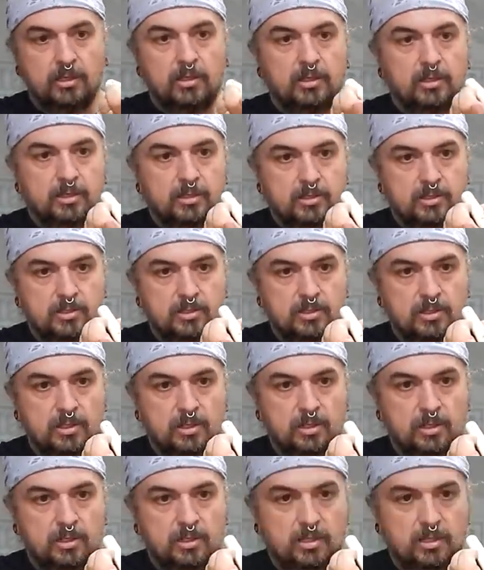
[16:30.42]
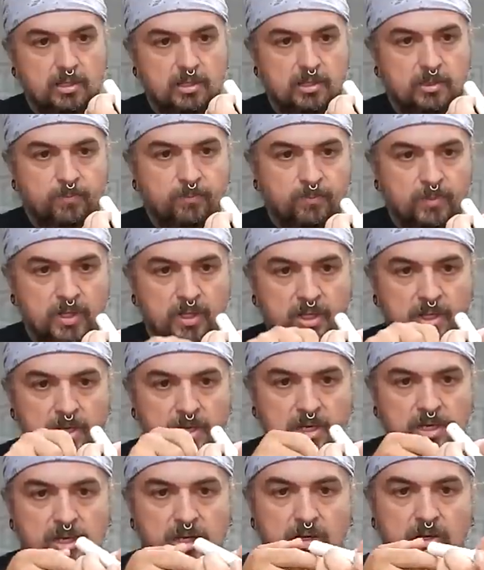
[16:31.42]
Let's see.
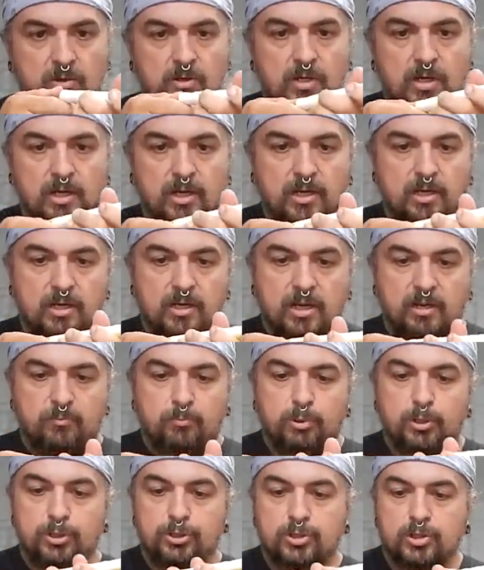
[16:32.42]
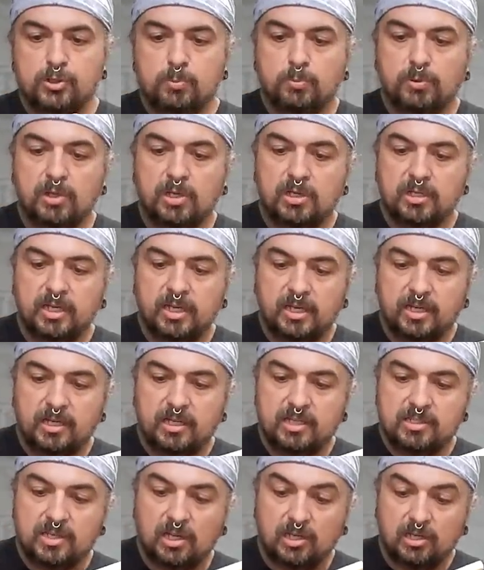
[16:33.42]
Now, I've pushed this plug in.
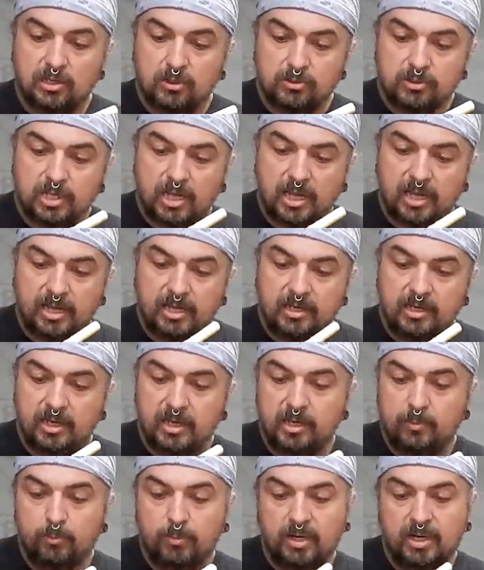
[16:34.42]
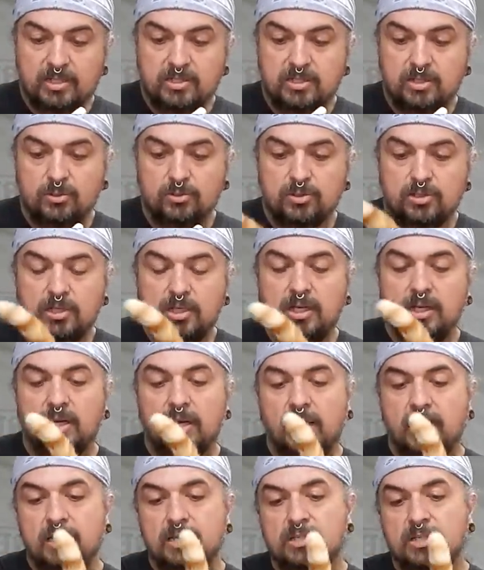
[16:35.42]
It's a little tight, but I still see a
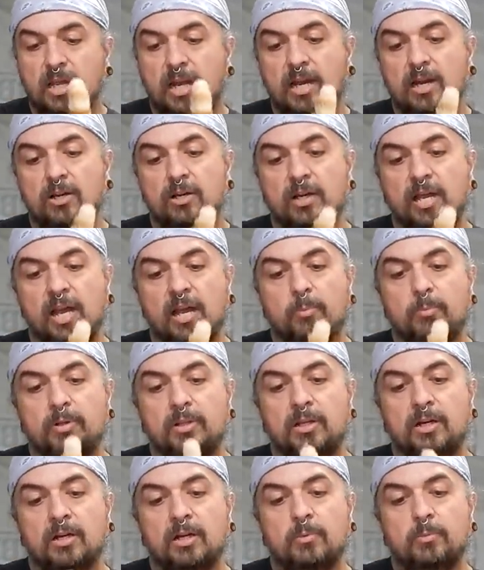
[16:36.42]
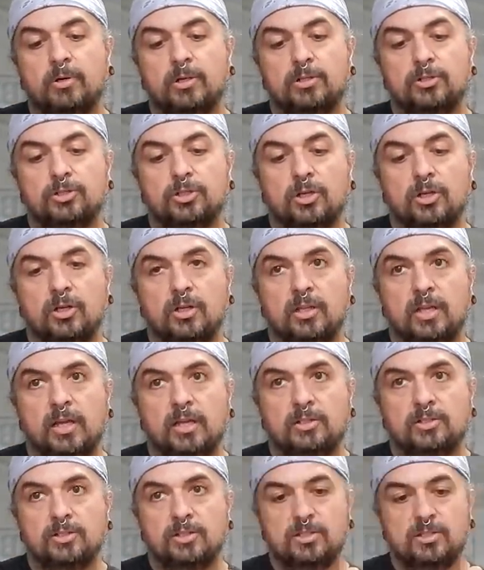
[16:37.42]
nice air gap in there, and I'm going to show you that
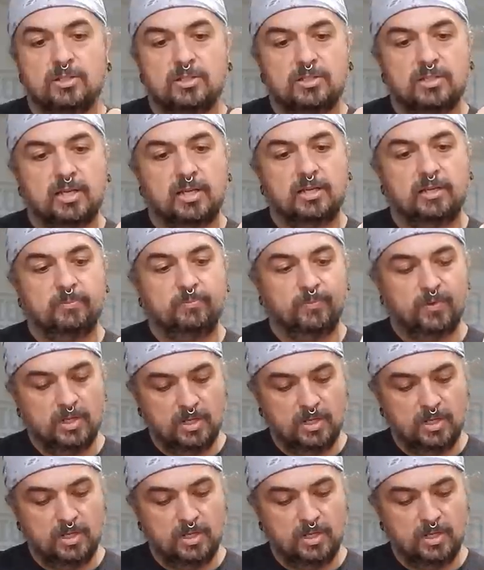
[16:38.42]
in just a second,